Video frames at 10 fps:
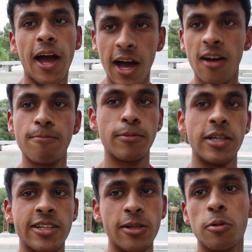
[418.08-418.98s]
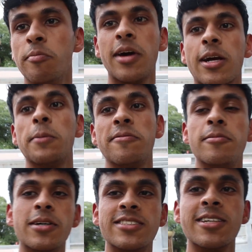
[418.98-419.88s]
a half, but it did open back up a
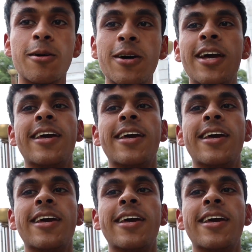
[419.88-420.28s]
few months ago